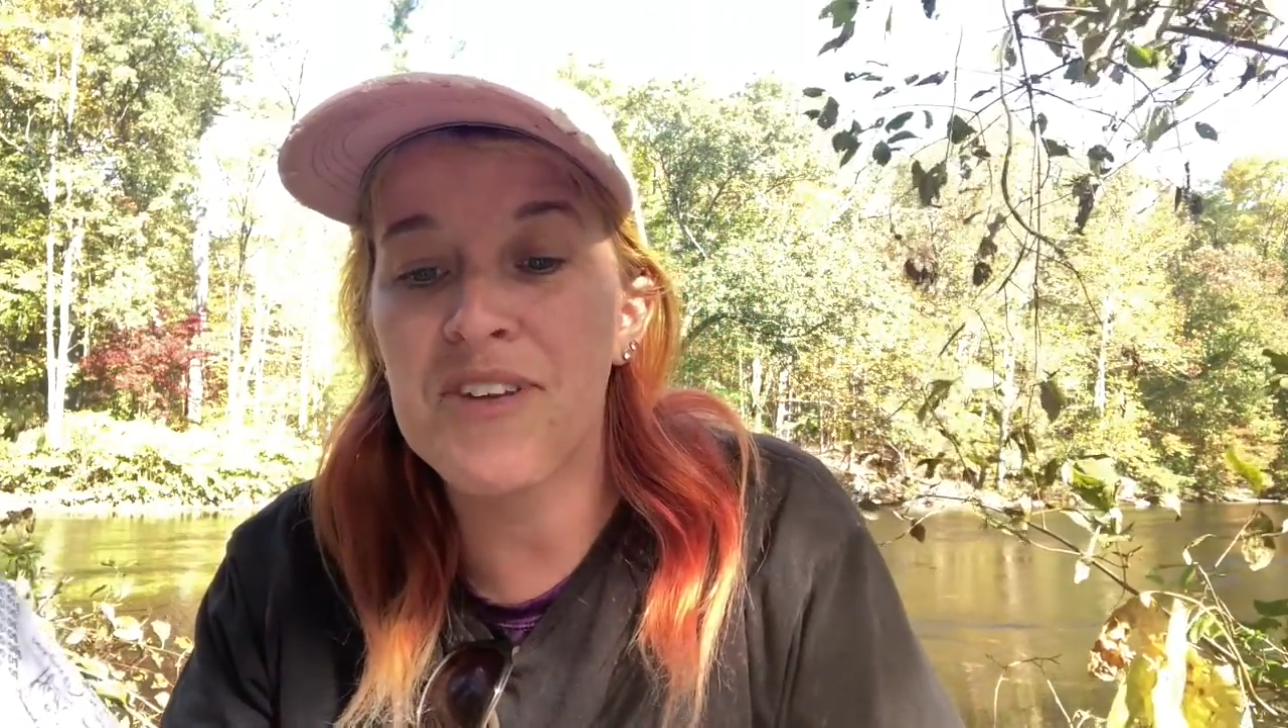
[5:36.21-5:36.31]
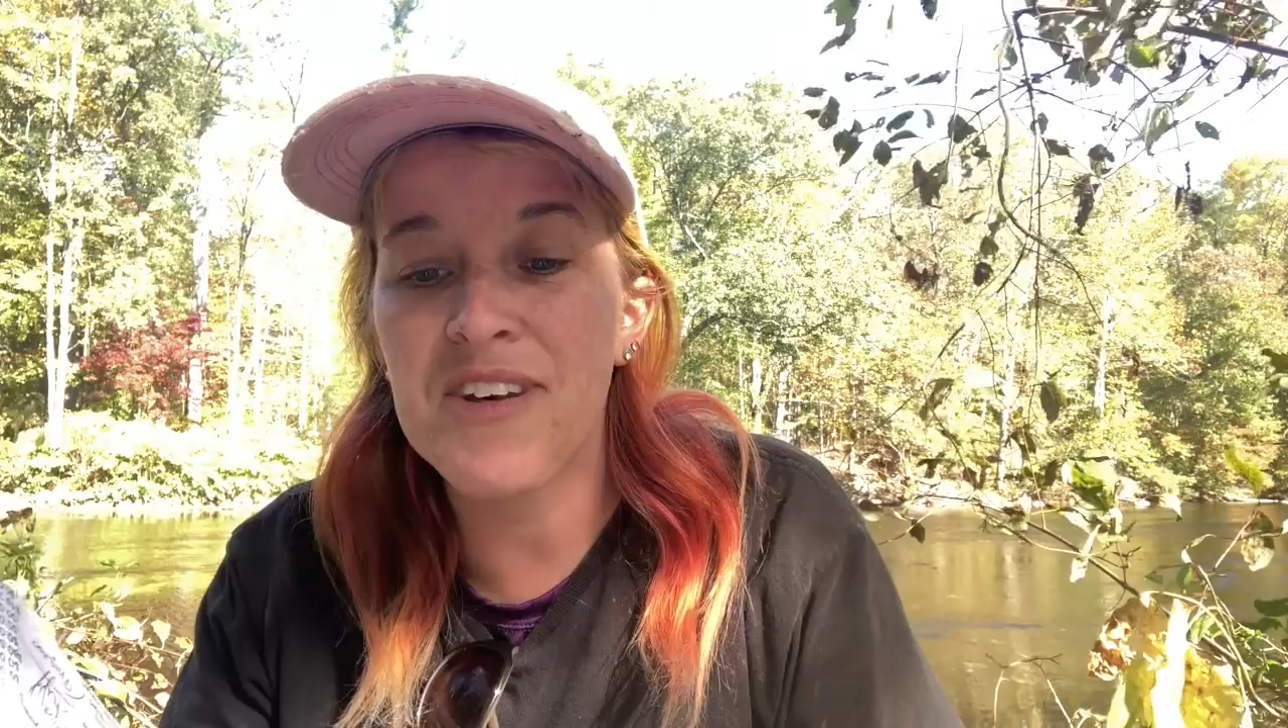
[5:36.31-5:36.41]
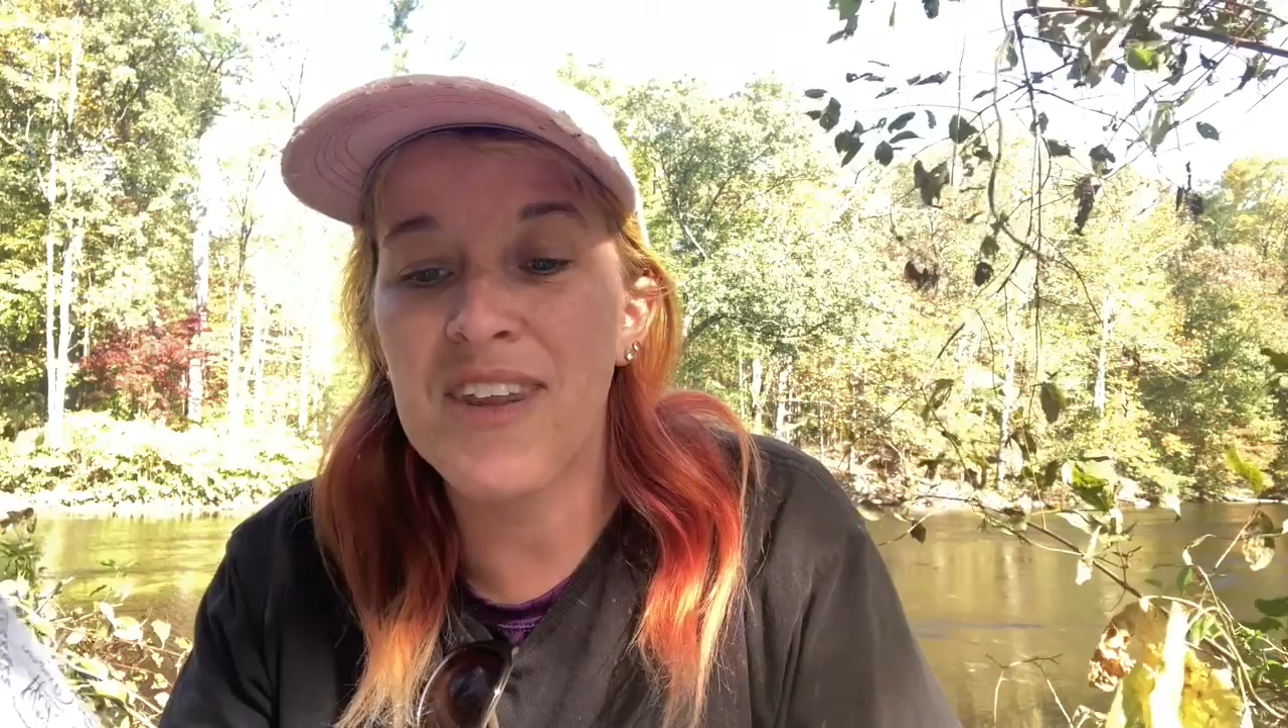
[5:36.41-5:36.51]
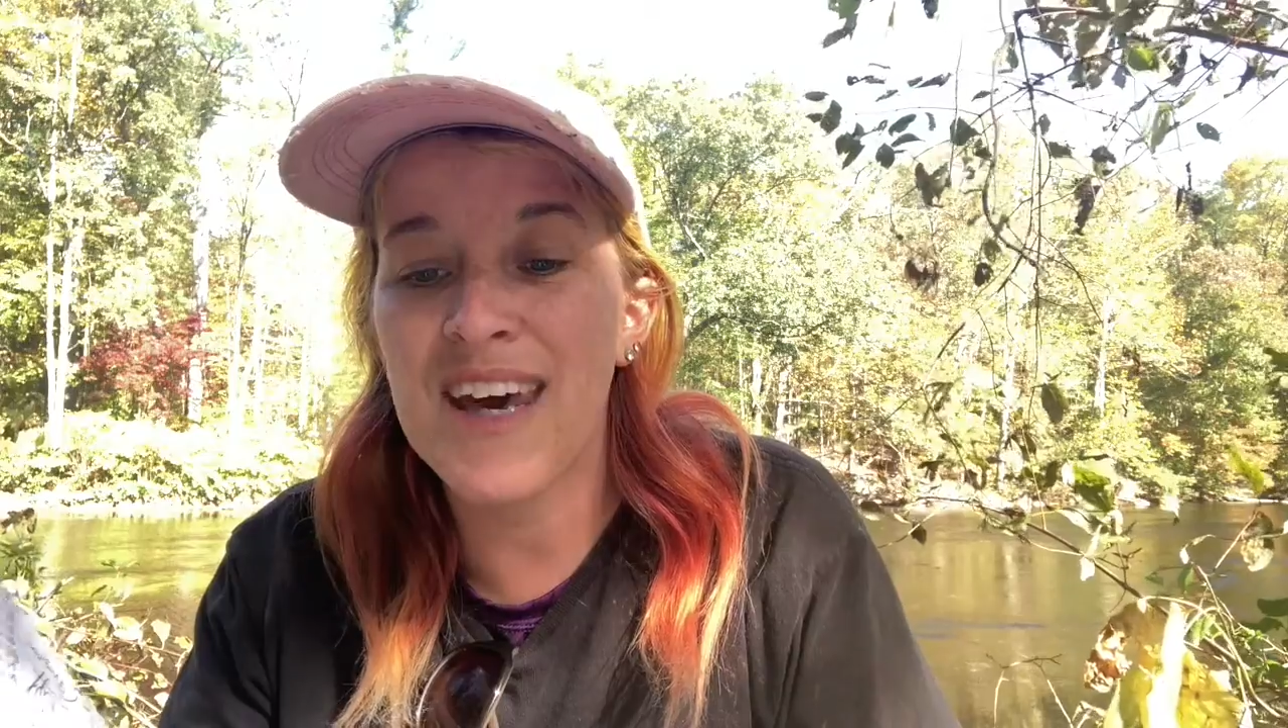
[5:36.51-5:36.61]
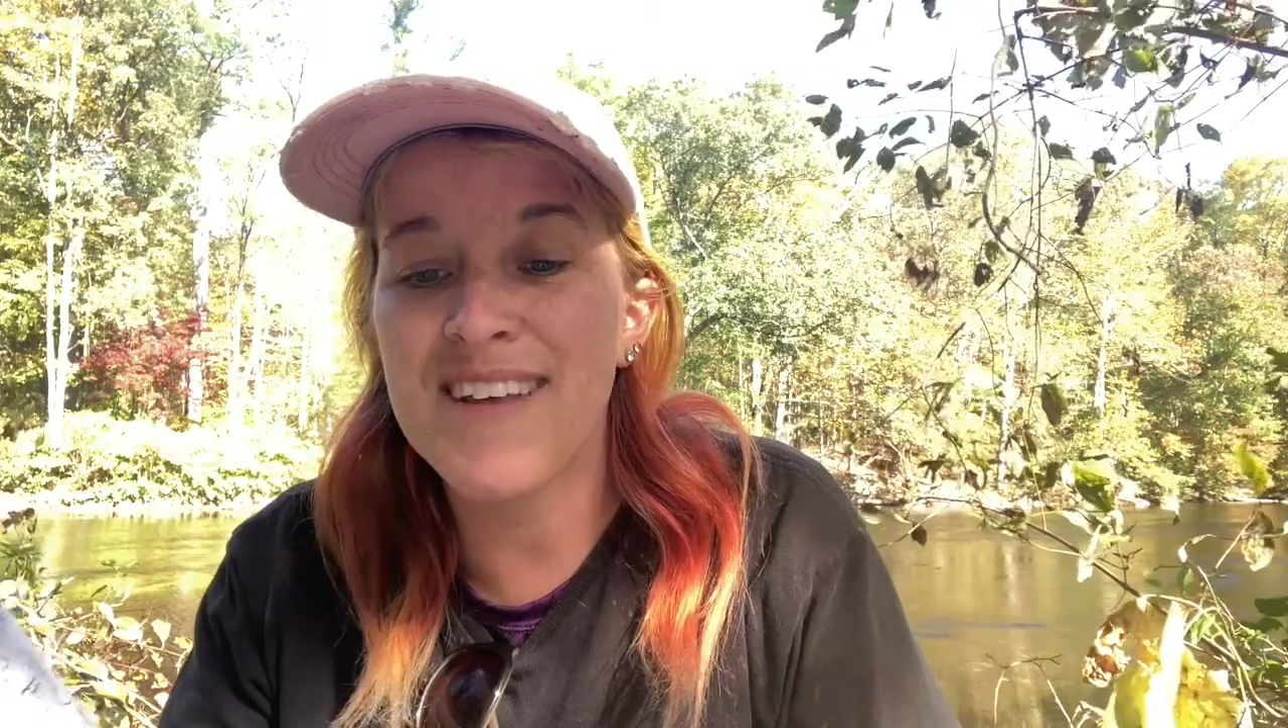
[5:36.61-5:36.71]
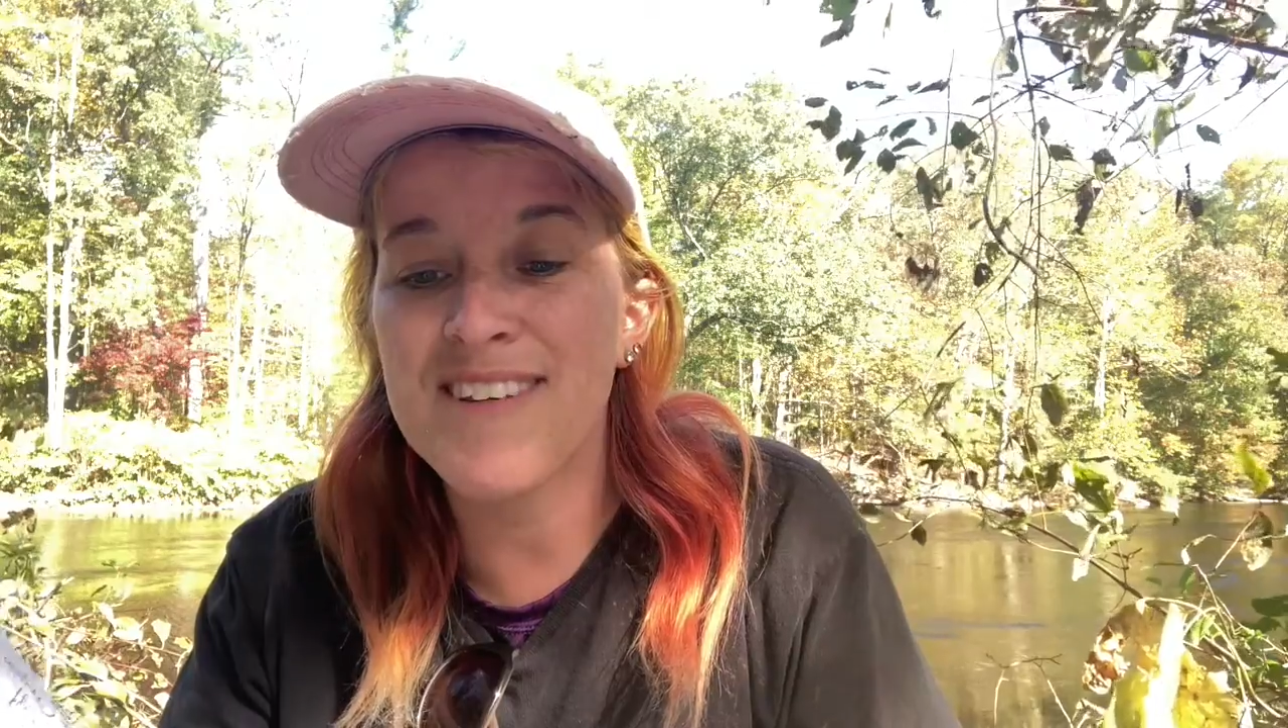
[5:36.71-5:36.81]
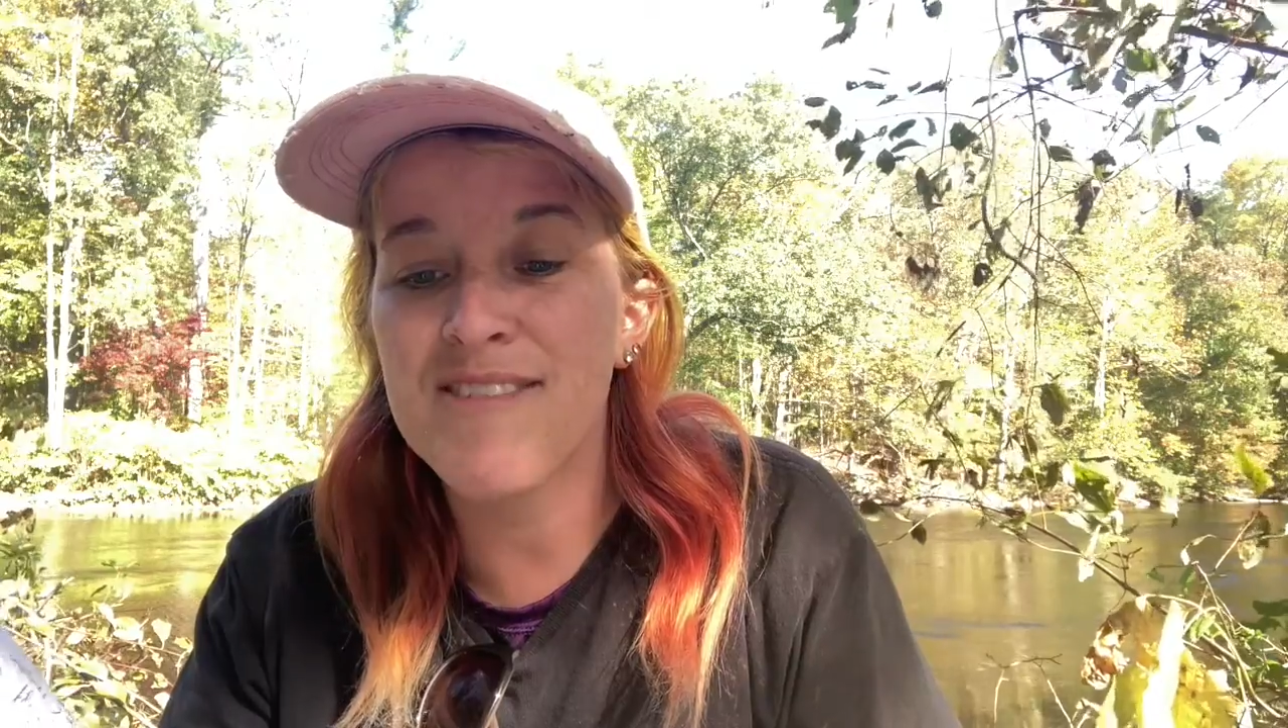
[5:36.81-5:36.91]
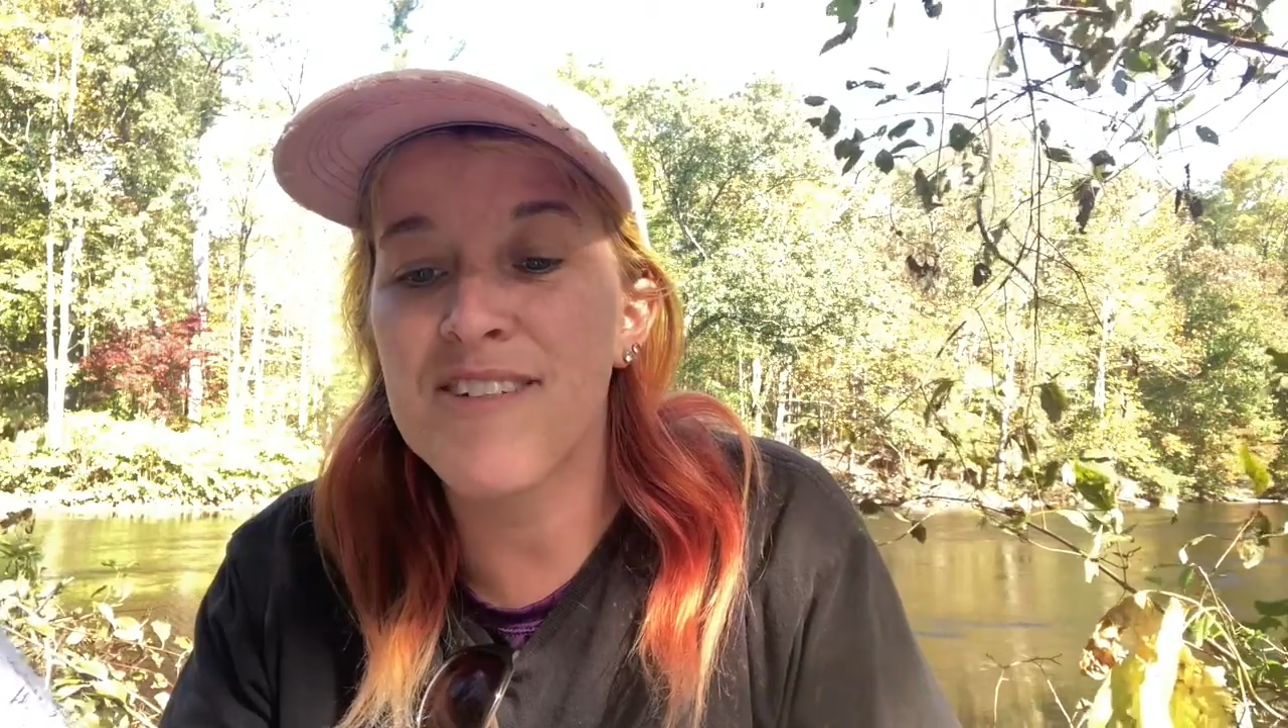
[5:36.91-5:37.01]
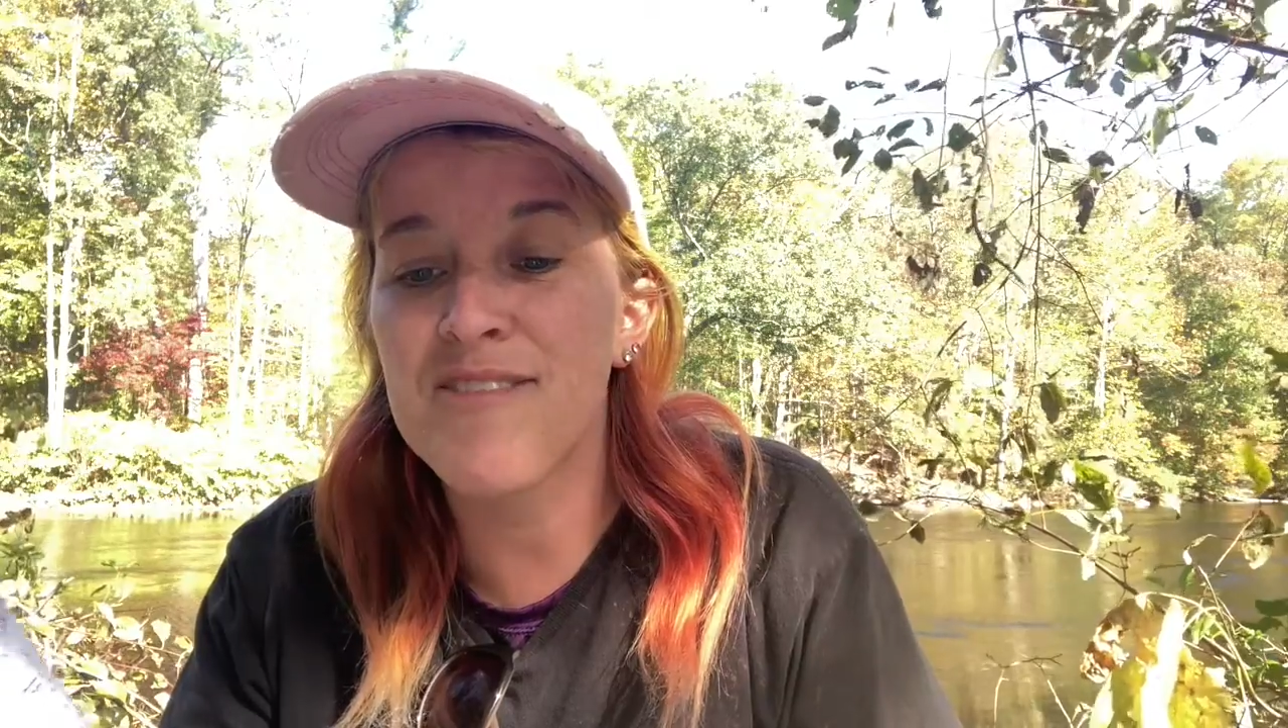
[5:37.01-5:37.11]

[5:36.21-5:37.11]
delights of